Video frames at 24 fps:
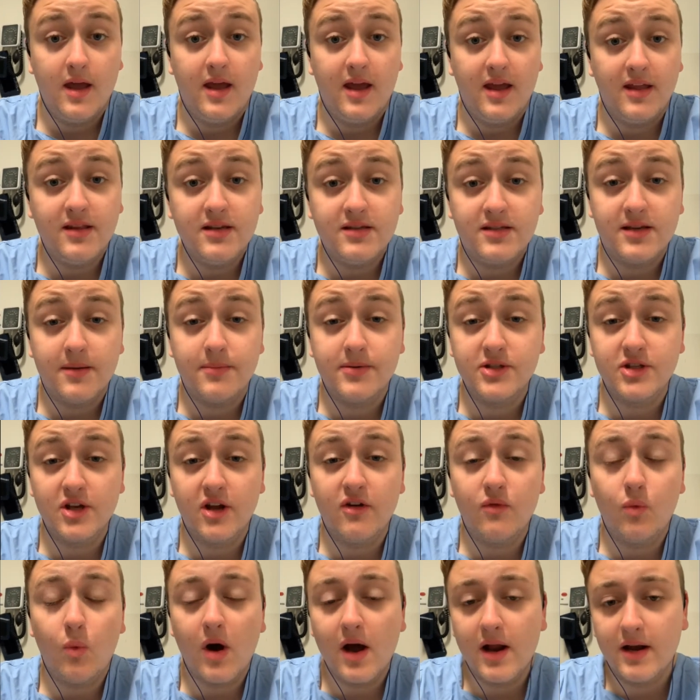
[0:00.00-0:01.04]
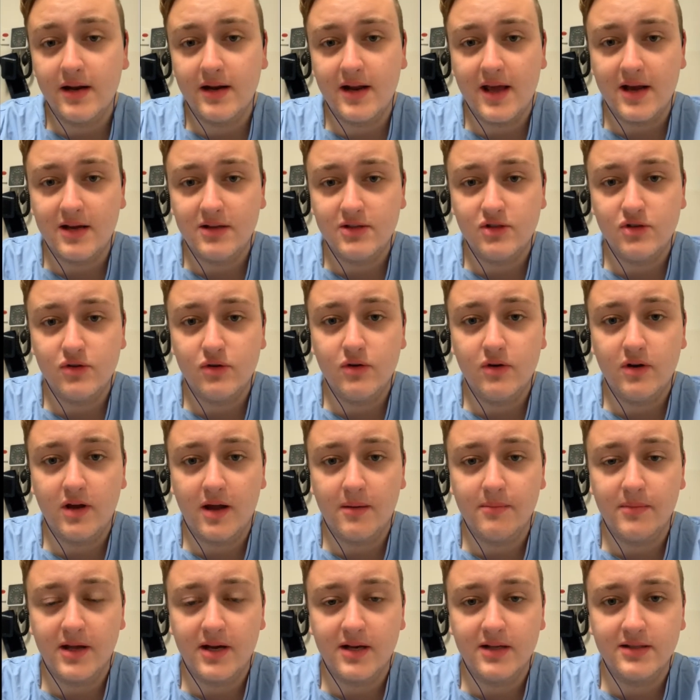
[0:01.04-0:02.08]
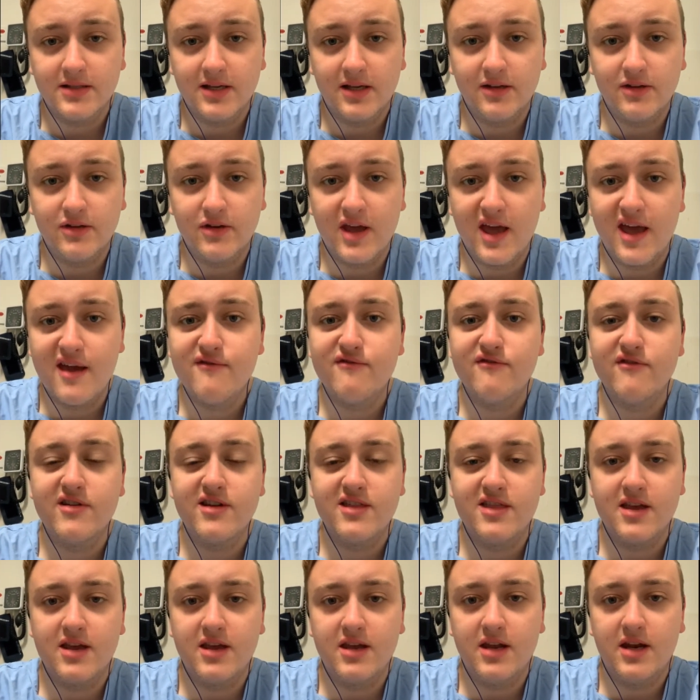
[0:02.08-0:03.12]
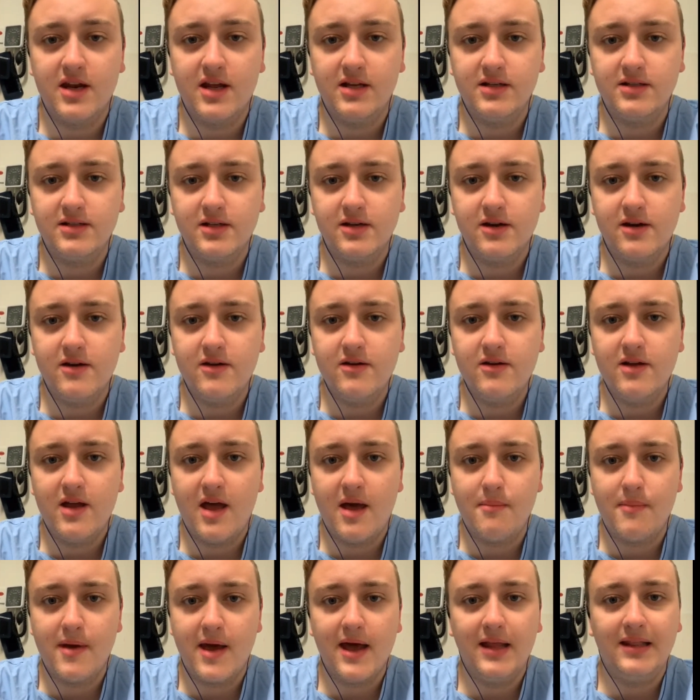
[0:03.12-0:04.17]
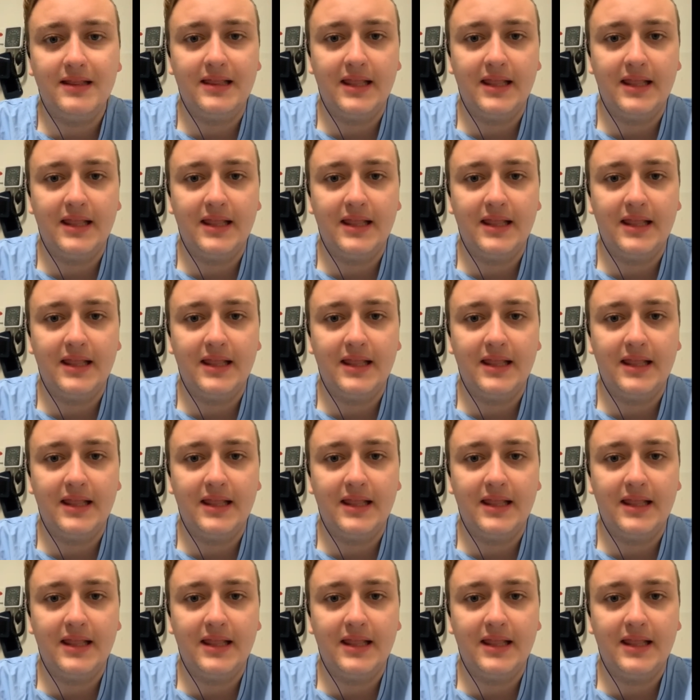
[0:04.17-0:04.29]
In this episode of Wine and House Talk, I'm going to tell you everything you need to know about